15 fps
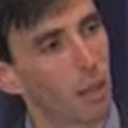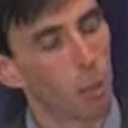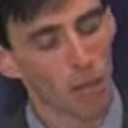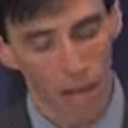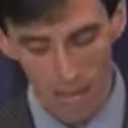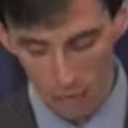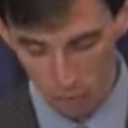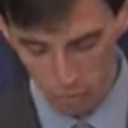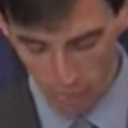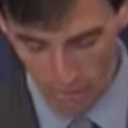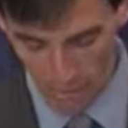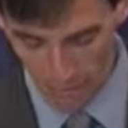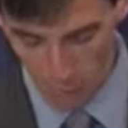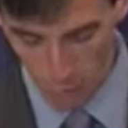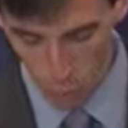when I
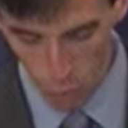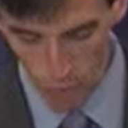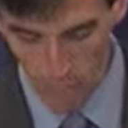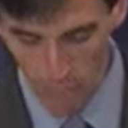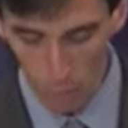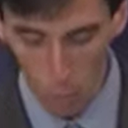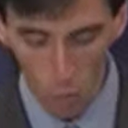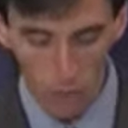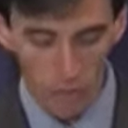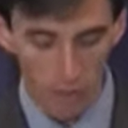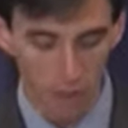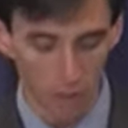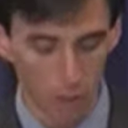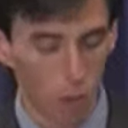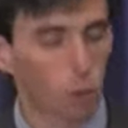say we
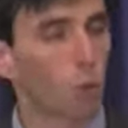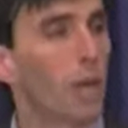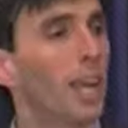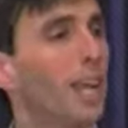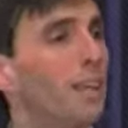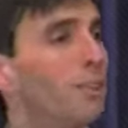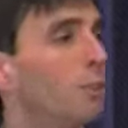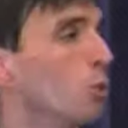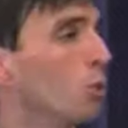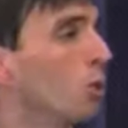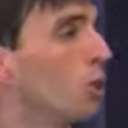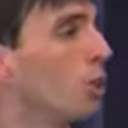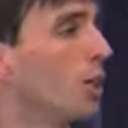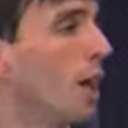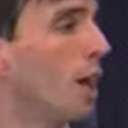wouldn't trade New
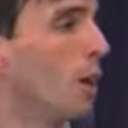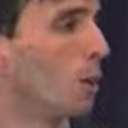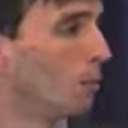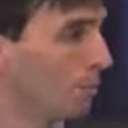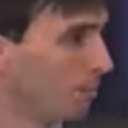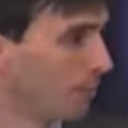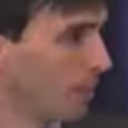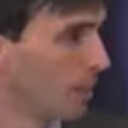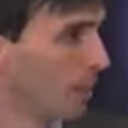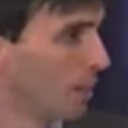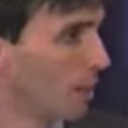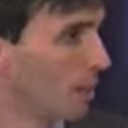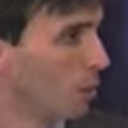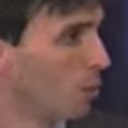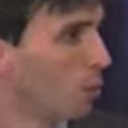Rochelle
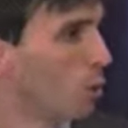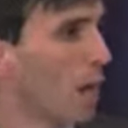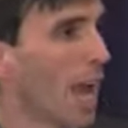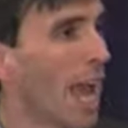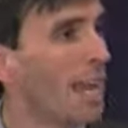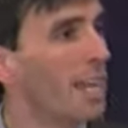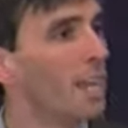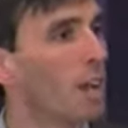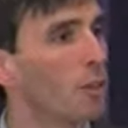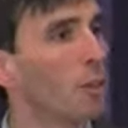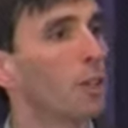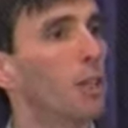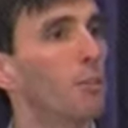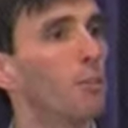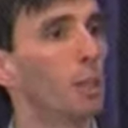for any
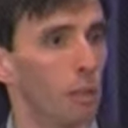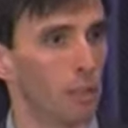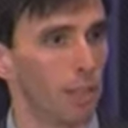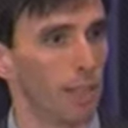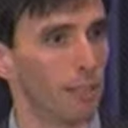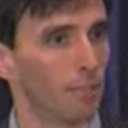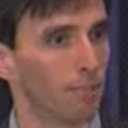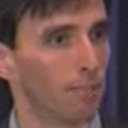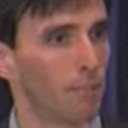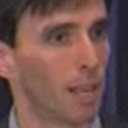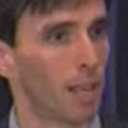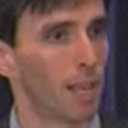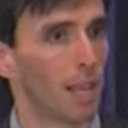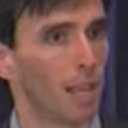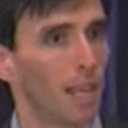other community
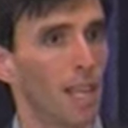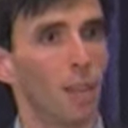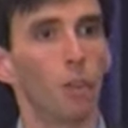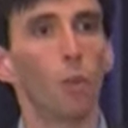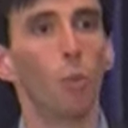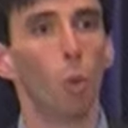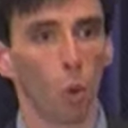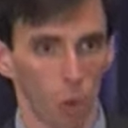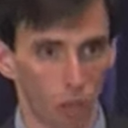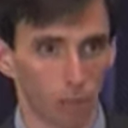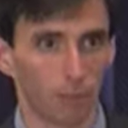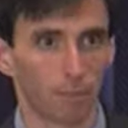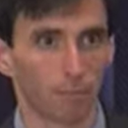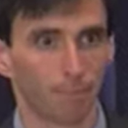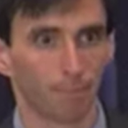in the
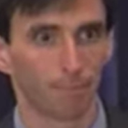world.